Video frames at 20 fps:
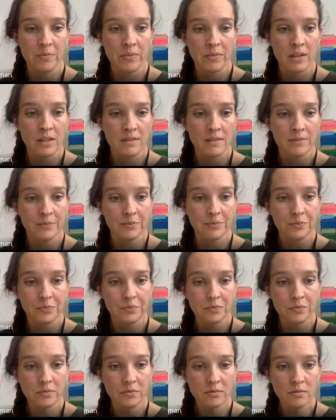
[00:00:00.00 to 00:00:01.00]

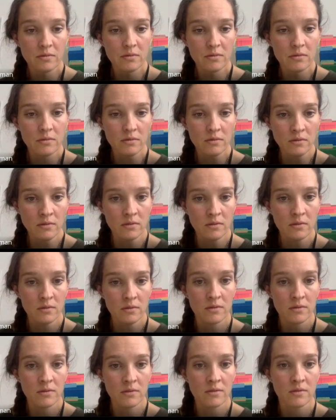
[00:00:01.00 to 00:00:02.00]

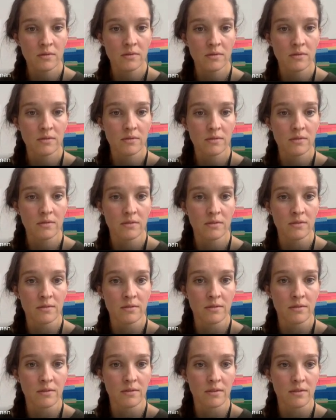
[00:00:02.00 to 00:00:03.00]

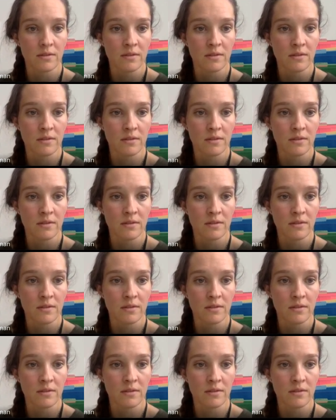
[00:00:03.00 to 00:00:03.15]
Nobody speaks.